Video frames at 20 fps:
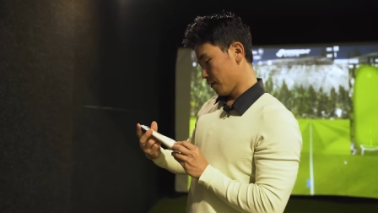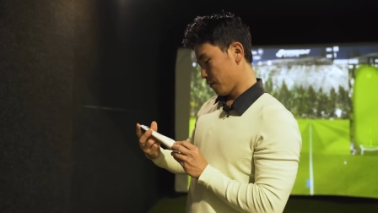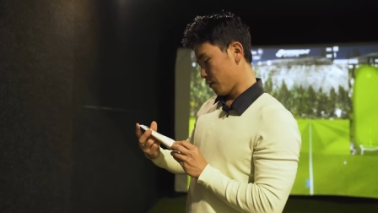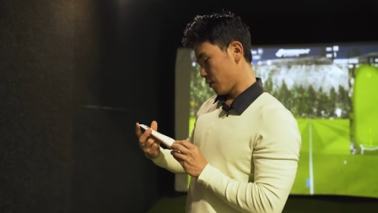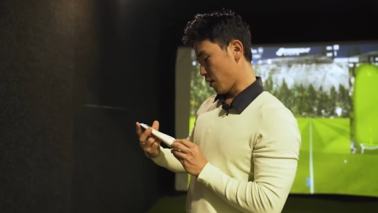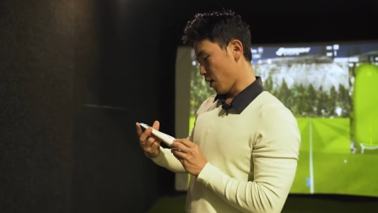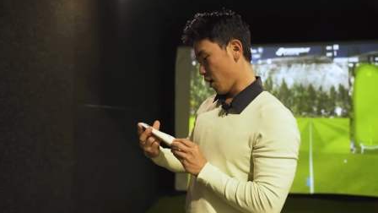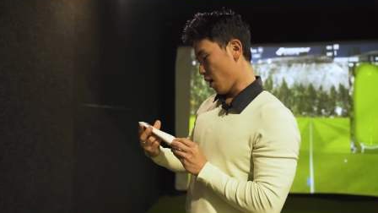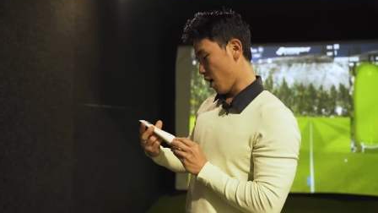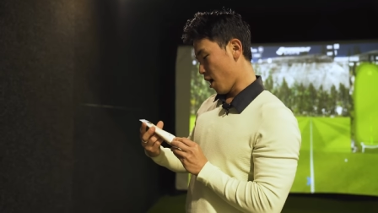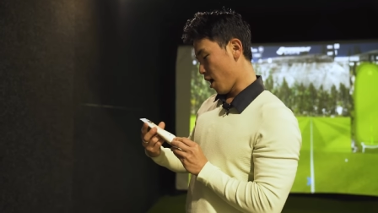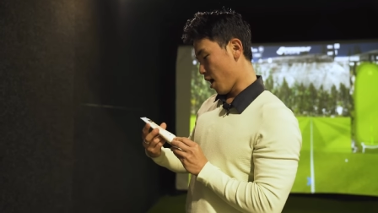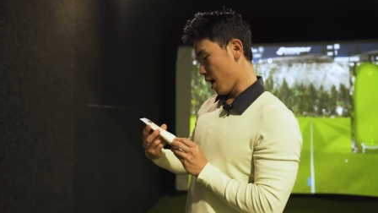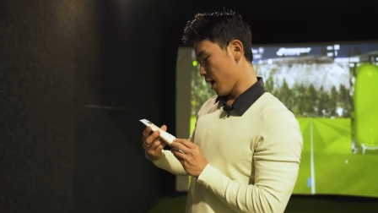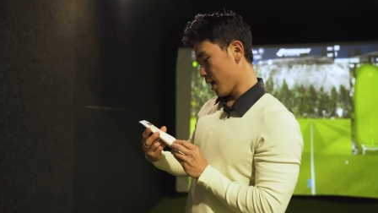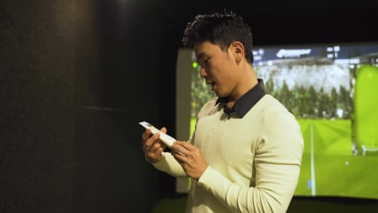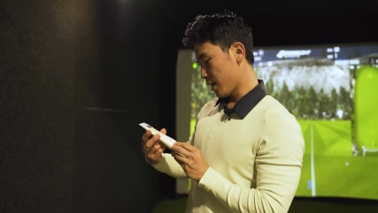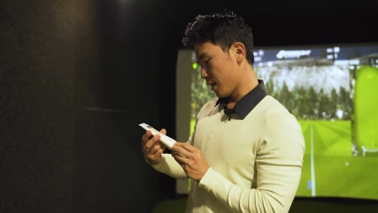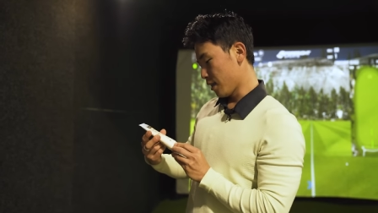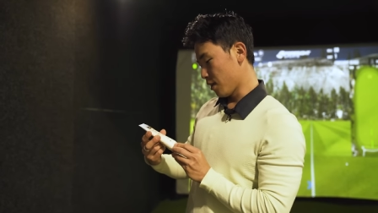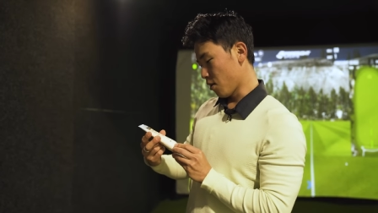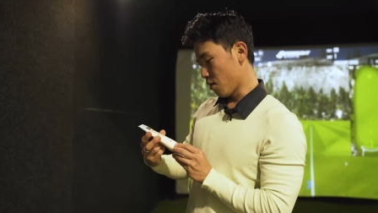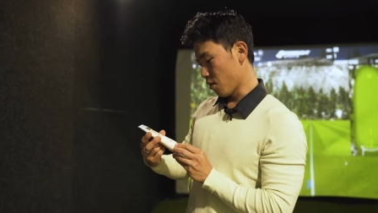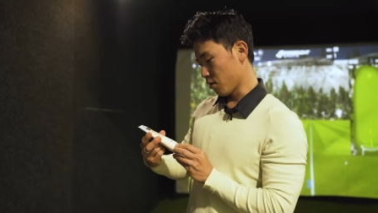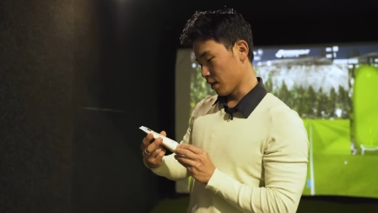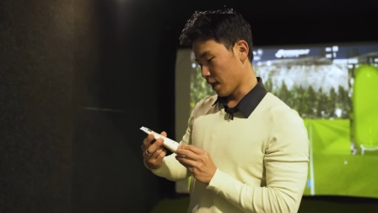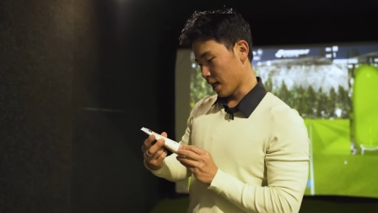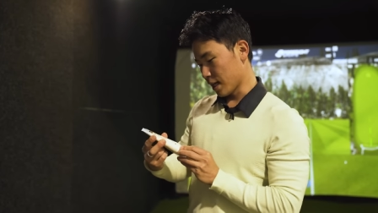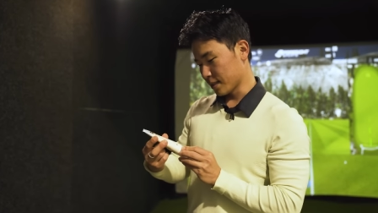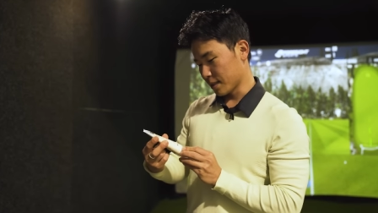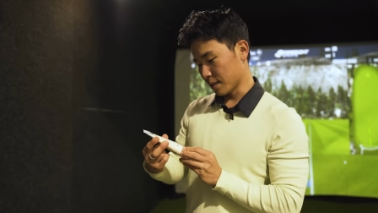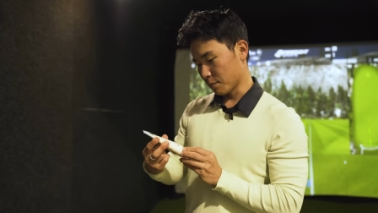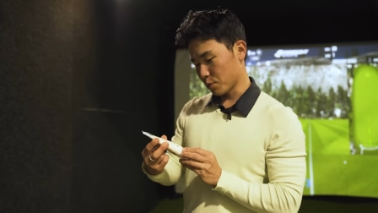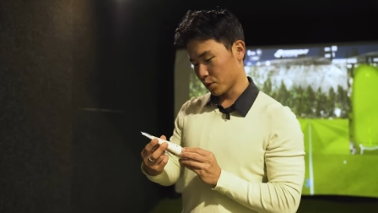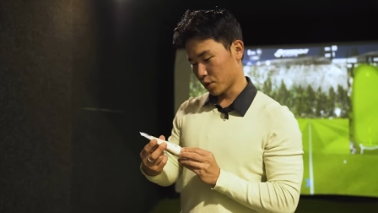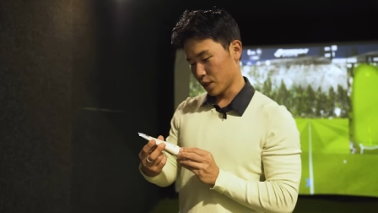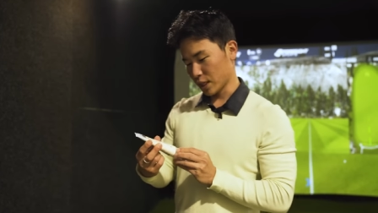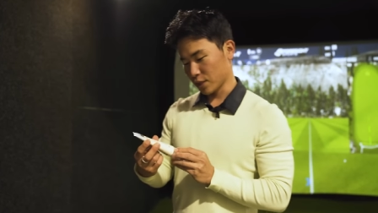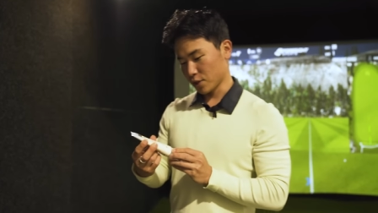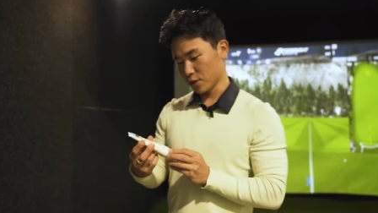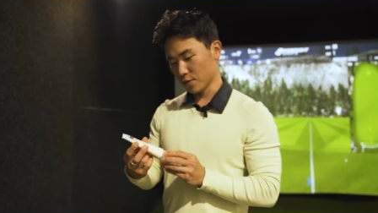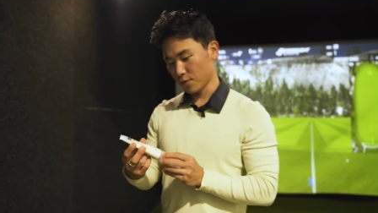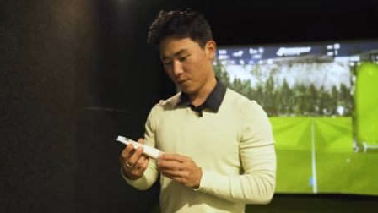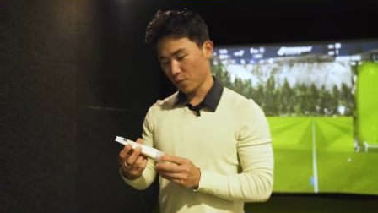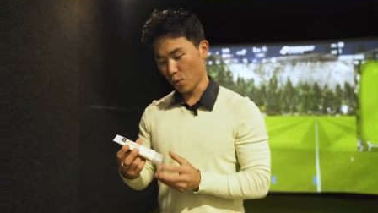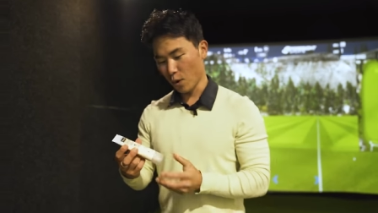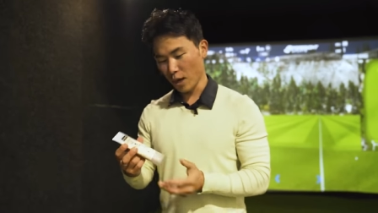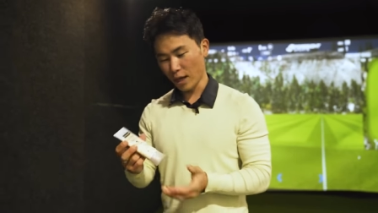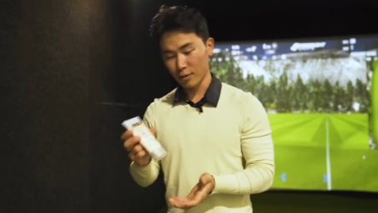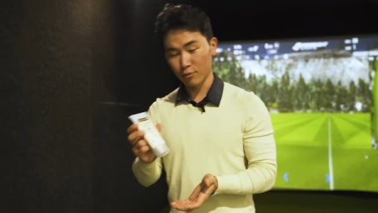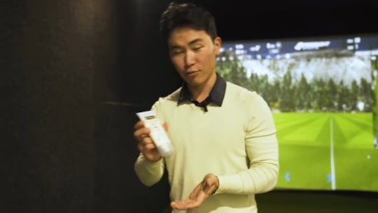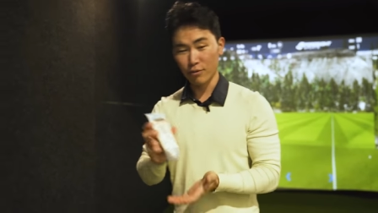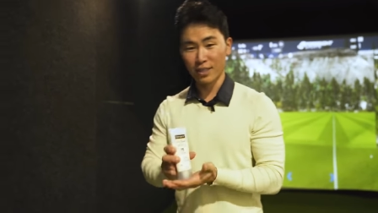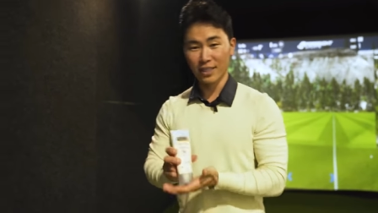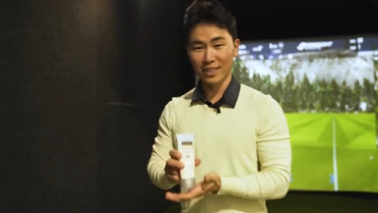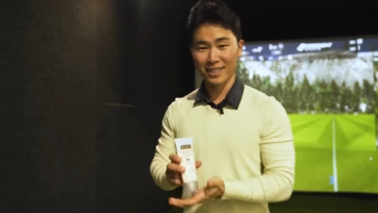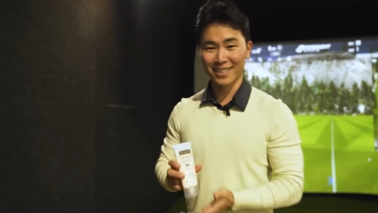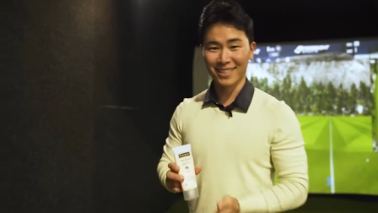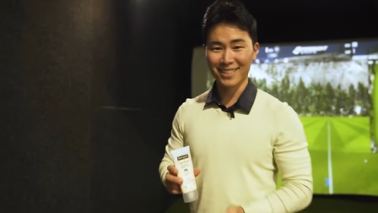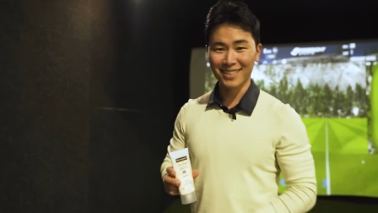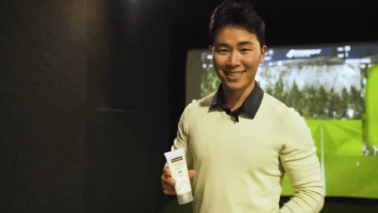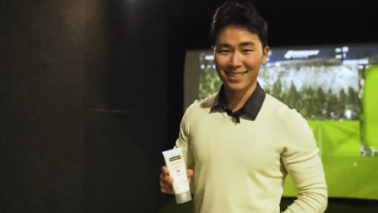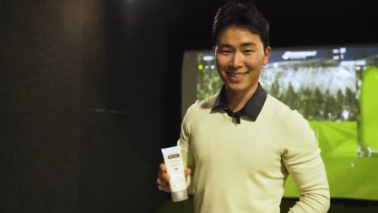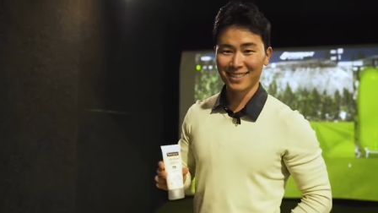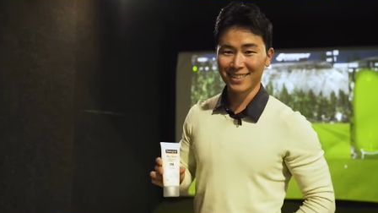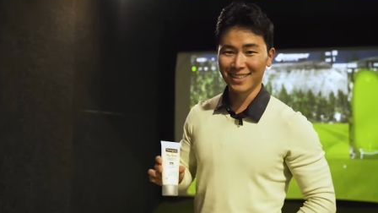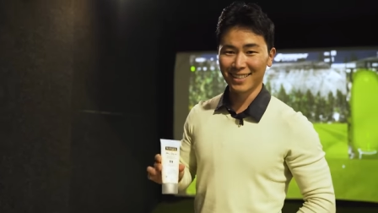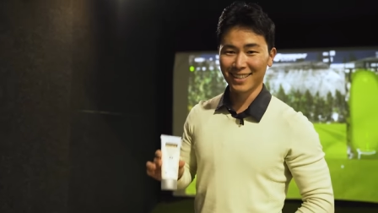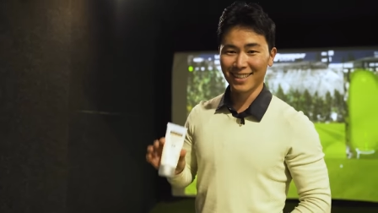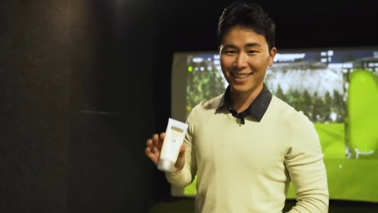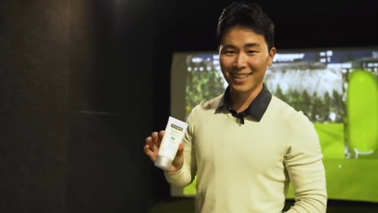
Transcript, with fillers: Very high, long-lasting protection, four hours resistance.